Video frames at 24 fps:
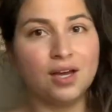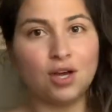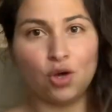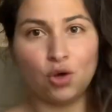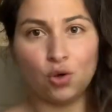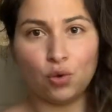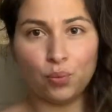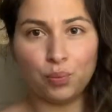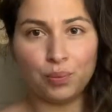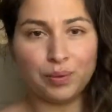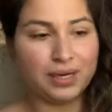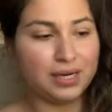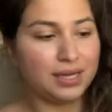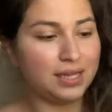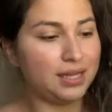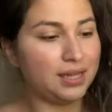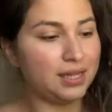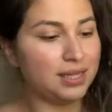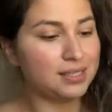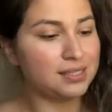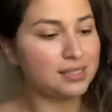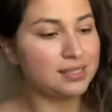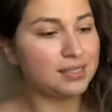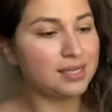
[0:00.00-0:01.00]
Opening
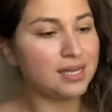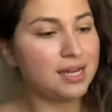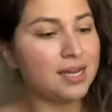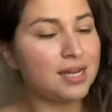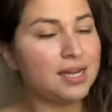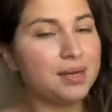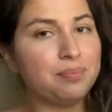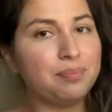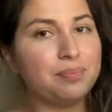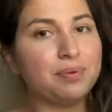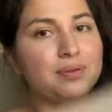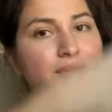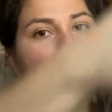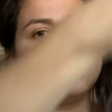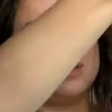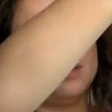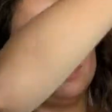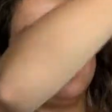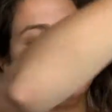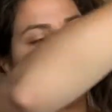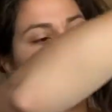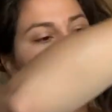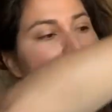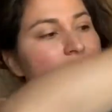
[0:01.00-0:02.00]
this up.
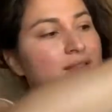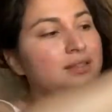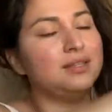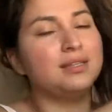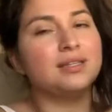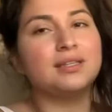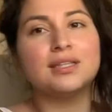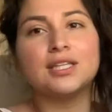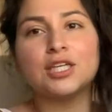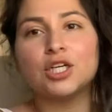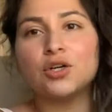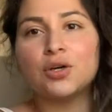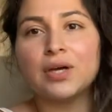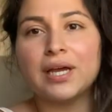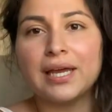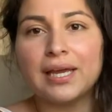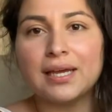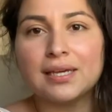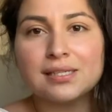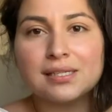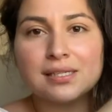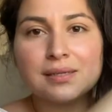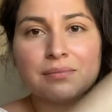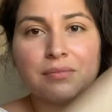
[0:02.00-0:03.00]
Little
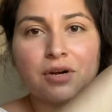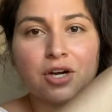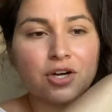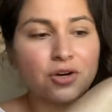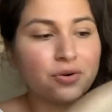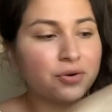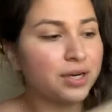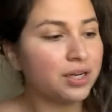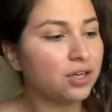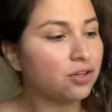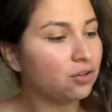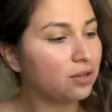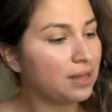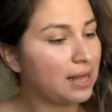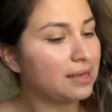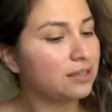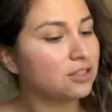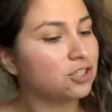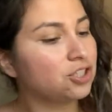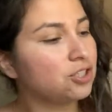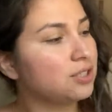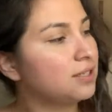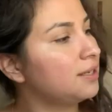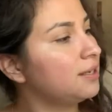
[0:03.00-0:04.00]
ASMR crinkle
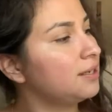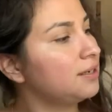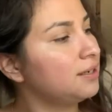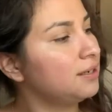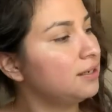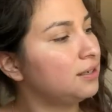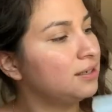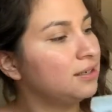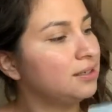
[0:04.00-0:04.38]
action.